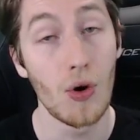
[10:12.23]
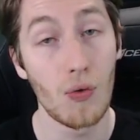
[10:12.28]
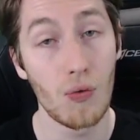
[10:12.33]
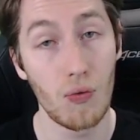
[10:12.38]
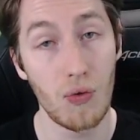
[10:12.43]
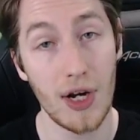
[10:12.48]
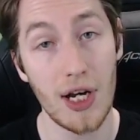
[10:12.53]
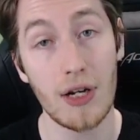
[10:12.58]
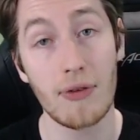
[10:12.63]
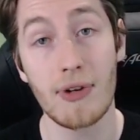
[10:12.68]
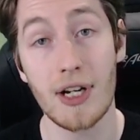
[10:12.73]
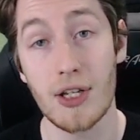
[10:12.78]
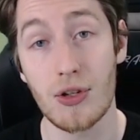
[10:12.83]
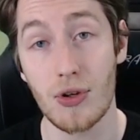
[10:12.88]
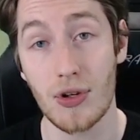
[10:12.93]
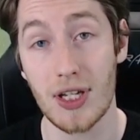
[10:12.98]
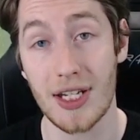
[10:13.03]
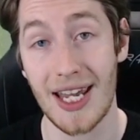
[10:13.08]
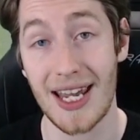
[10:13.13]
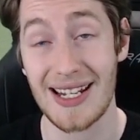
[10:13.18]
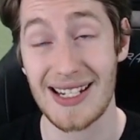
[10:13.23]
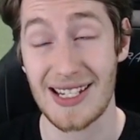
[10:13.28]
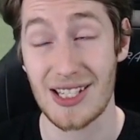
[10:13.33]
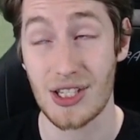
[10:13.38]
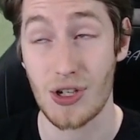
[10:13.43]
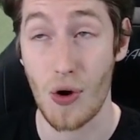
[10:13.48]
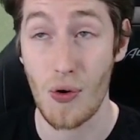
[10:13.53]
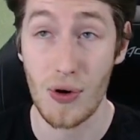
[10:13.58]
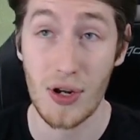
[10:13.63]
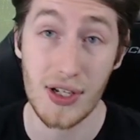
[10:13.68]
Really, really good against
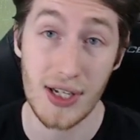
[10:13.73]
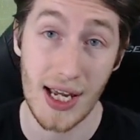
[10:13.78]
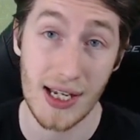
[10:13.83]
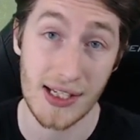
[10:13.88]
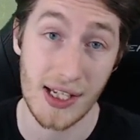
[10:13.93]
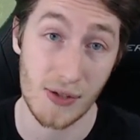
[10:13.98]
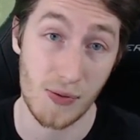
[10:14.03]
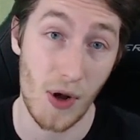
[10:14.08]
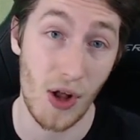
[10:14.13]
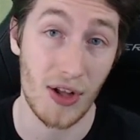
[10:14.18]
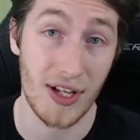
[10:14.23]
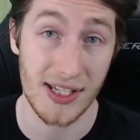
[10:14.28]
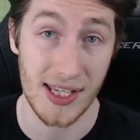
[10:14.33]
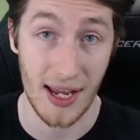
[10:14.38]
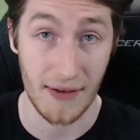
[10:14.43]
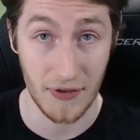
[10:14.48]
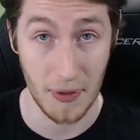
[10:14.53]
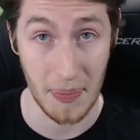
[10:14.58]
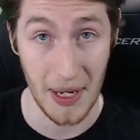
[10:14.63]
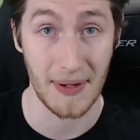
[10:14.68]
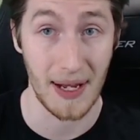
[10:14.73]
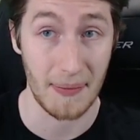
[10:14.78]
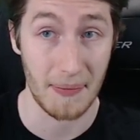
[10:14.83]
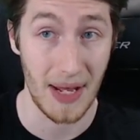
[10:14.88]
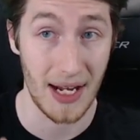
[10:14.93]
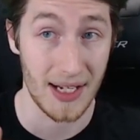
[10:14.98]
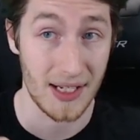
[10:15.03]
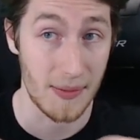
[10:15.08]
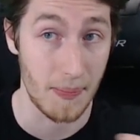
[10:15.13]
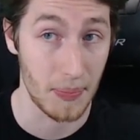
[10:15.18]
token decks as well, because they have to pay the
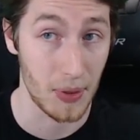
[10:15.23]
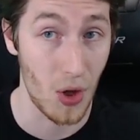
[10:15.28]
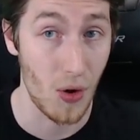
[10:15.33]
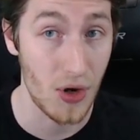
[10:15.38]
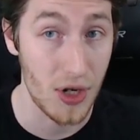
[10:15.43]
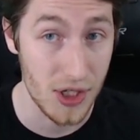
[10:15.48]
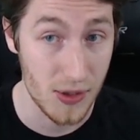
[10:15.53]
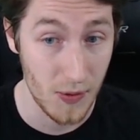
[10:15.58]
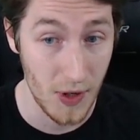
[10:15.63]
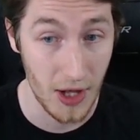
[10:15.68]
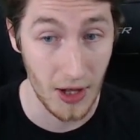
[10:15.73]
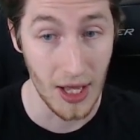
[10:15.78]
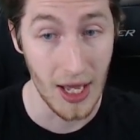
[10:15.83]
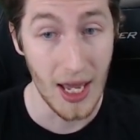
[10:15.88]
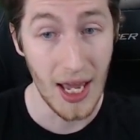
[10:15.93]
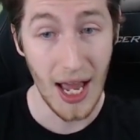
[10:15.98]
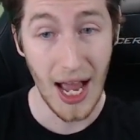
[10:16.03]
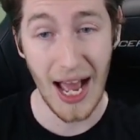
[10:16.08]
mana to block as well.